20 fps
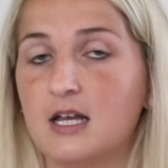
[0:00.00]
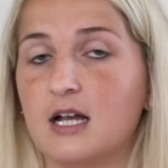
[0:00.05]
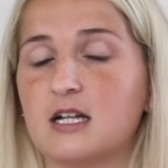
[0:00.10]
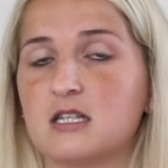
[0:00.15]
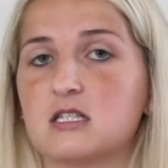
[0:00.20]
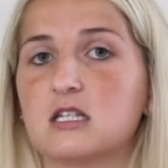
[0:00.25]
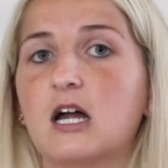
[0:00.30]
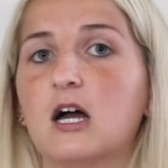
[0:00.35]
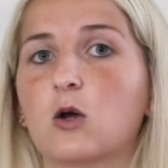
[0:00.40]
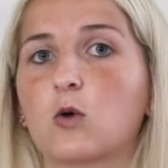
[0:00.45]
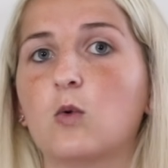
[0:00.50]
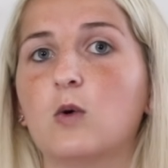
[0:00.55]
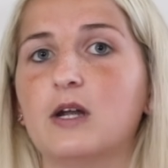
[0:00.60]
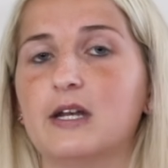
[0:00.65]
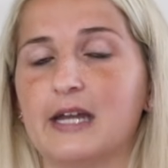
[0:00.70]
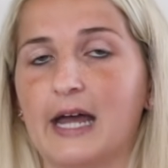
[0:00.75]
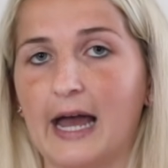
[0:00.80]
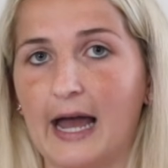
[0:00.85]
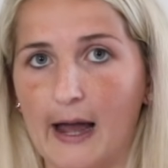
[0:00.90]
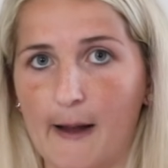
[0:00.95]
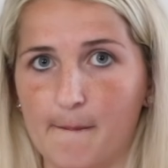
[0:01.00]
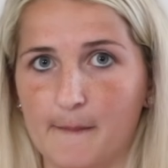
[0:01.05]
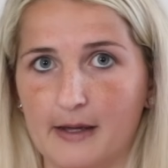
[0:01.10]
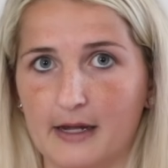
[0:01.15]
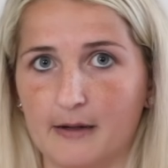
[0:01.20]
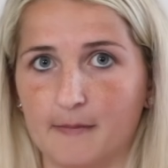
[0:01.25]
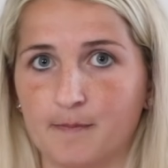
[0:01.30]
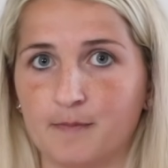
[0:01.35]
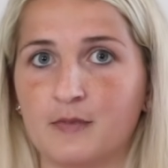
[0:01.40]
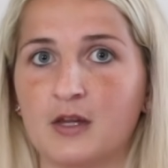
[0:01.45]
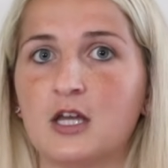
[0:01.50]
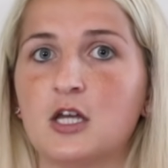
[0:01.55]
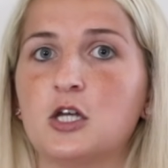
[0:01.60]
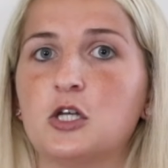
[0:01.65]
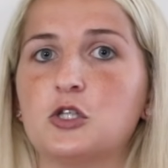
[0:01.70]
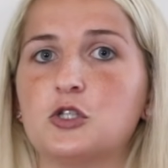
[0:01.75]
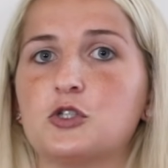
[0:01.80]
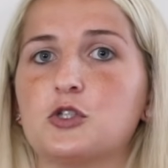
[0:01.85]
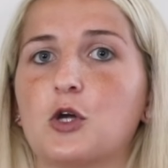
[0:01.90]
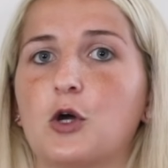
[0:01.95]
It's not going to happen.
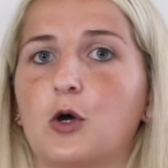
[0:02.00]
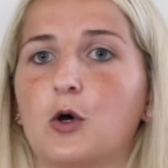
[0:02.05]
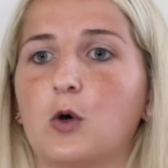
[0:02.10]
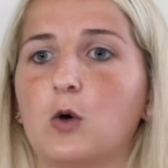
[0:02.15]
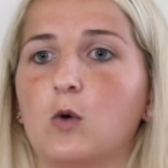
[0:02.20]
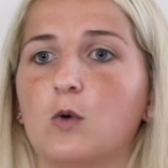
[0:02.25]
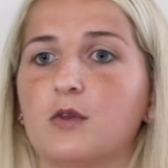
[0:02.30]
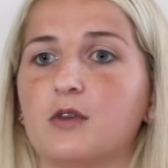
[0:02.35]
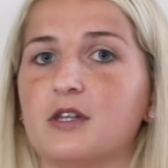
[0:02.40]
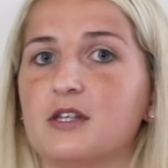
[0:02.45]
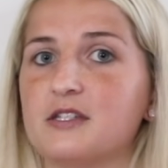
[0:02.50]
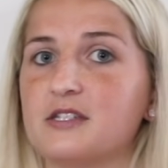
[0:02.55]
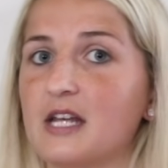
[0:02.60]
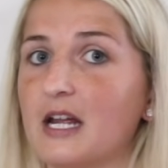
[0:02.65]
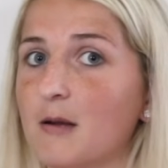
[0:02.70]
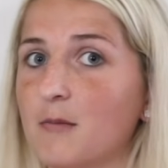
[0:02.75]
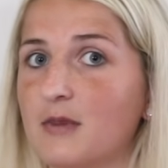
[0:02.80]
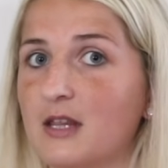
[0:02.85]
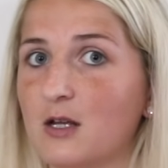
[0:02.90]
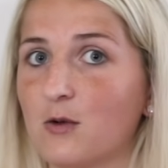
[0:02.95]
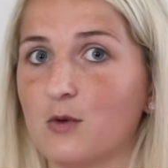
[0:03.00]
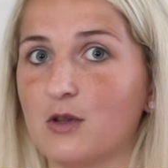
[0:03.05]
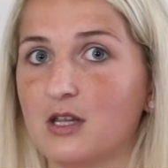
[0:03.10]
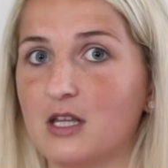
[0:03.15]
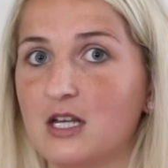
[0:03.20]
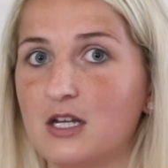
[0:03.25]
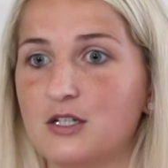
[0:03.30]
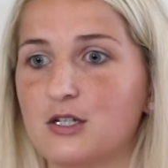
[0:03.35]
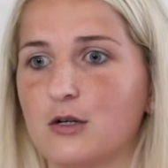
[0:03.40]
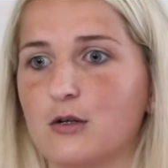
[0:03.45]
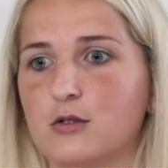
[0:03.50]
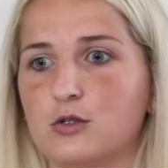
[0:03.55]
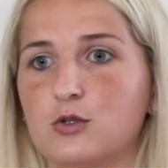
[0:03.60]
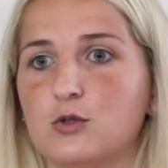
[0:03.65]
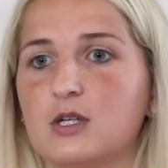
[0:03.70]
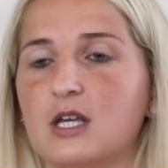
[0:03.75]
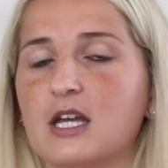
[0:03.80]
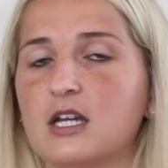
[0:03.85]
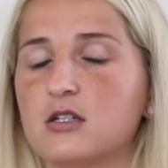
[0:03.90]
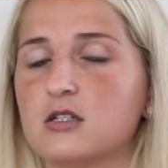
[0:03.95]
So the same thing with ketones,
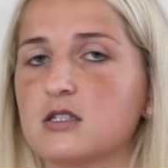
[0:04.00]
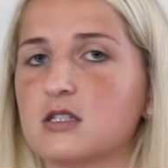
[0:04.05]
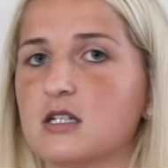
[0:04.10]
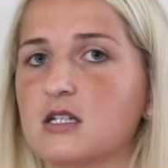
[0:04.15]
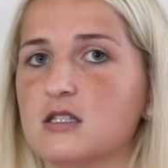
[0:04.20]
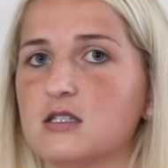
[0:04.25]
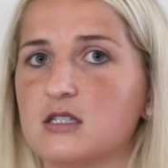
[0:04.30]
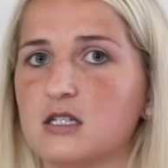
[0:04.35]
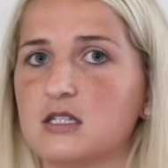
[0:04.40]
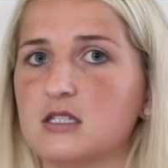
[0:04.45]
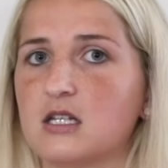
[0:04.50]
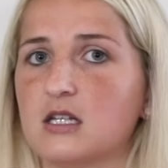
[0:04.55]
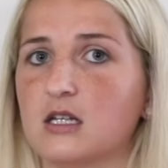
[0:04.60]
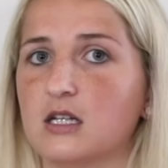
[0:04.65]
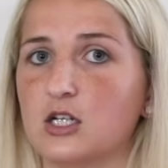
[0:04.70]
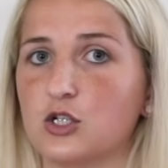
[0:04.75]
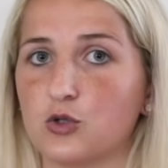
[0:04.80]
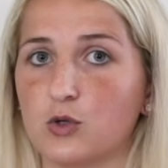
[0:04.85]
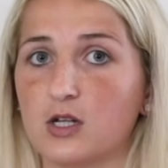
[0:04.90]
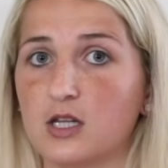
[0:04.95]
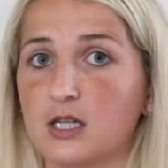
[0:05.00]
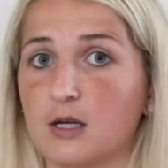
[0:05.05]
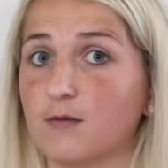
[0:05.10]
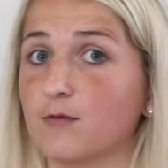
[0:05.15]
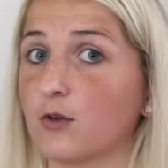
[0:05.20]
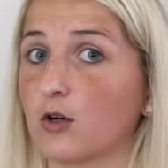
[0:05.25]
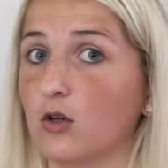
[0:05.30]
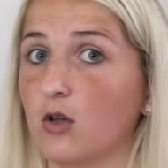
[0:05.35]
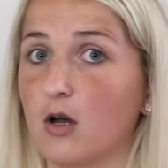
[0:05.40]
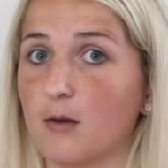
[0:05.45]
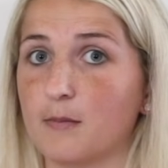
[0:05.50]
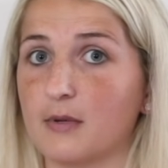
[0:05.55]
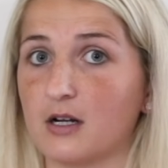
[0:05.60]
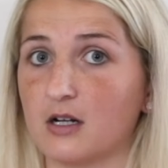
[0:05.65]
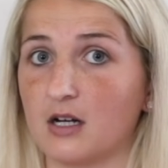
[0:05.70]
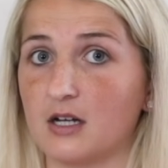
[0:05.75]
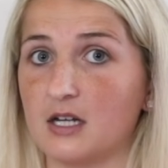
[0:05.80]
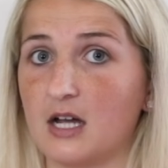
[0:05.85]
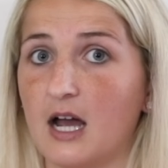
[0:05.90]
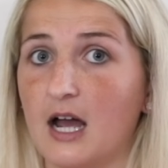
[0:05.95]
you can't just consistently drink them for a long
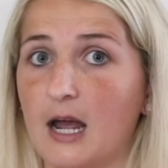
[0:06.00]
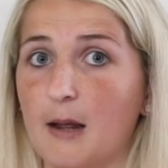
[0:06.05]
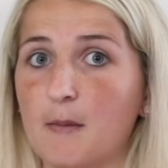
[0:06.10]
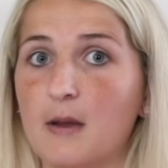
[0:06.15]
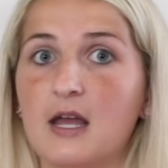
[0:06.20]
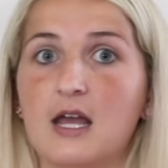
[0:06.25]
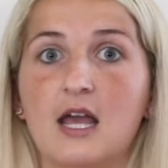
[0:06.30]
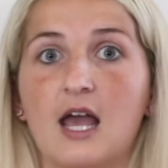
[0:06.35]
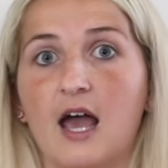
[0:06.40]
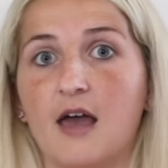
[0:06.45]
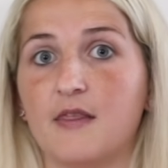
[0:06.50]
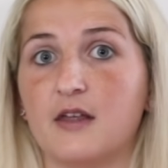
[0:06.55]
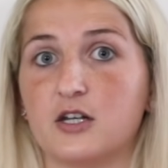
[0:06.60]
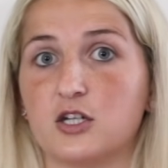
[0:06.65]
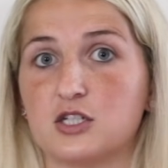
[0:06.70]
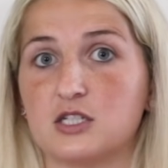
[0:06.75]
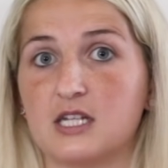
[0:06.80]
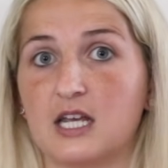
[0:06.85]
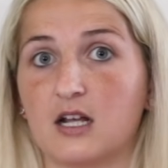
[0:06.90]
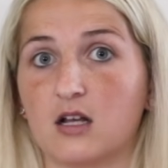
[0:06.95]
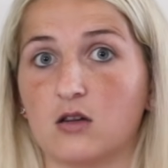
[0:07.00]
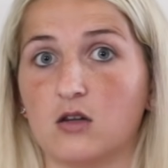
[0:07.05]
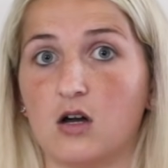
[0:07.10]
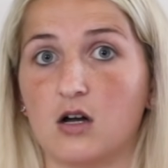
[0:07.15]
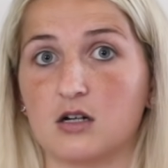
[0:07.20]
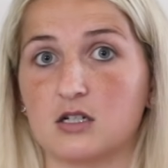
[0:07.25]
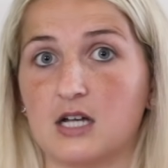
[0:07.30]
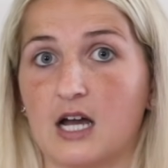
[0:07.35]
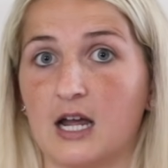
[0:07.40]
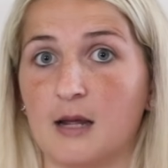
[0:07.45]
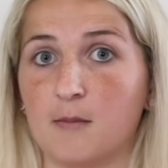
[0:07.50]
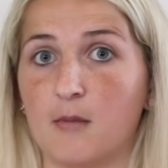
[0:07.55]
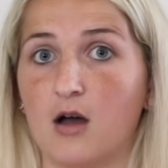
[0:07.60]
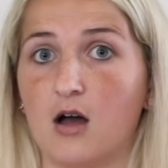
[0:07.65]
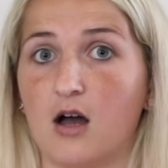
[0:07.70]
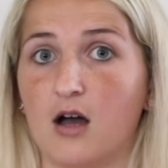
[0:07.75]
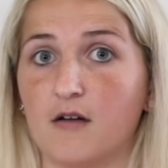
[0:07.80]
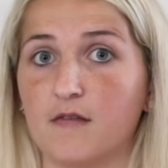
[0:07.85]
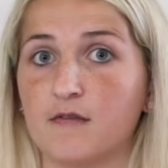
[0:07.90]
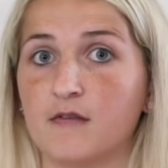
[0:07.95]
period of time and then just take a long time
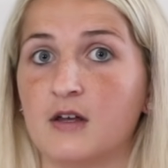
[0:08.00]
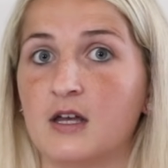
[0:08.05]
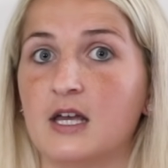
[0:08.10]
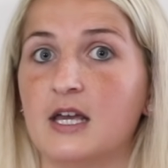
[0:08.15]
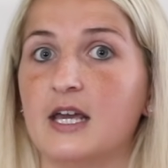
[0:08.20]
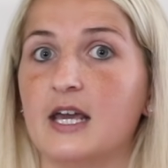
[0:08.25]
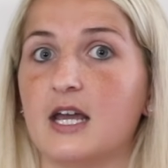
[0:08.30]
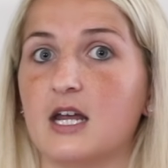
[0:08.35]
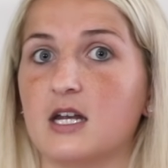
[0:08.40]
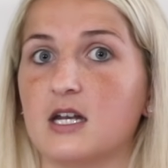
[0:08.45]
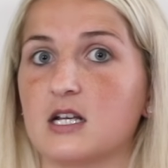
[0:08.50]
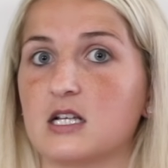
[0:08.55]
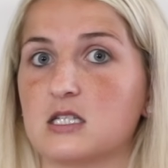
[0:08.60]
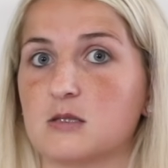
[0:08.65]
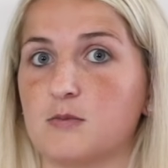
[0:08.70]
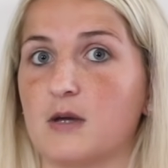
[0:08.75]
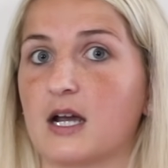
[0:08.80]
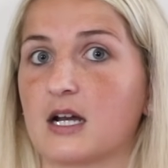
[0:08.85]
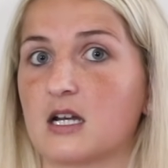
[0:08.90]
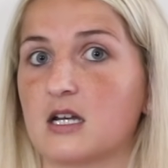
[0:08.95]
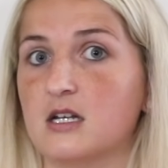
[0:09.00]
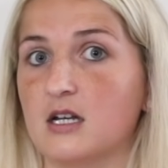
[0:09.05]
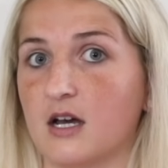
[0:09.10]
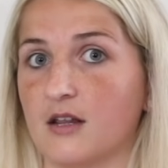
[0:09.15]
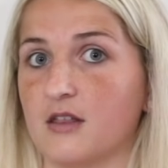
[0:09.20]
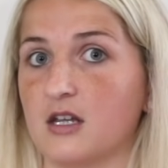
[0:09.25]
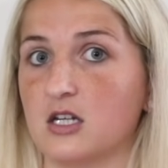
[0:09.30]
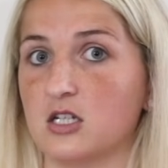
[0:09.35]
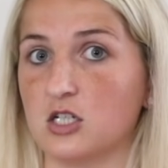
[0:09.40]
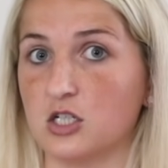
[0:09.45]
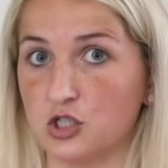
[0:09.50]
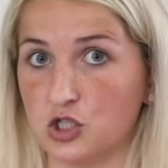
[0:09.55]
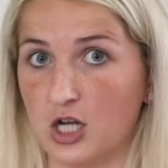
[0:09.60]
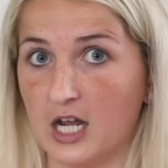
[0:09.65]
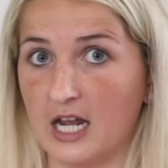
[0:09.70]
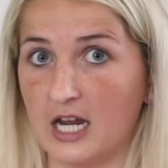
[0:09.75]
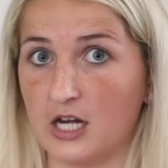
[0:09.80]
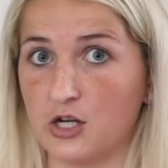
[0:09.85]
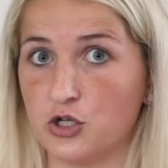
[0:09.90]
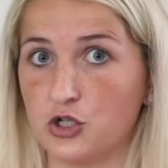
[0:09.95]
off and expect nothing to
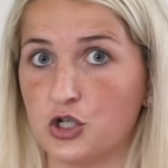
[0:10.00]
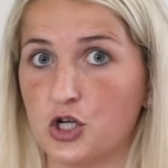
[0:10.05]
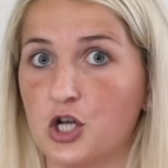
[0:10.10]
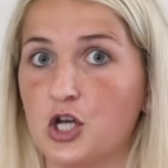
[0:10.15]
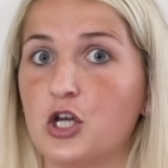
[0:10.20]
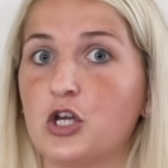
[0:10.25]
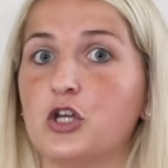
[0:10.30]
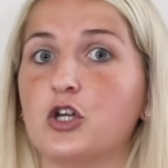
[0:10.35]
change.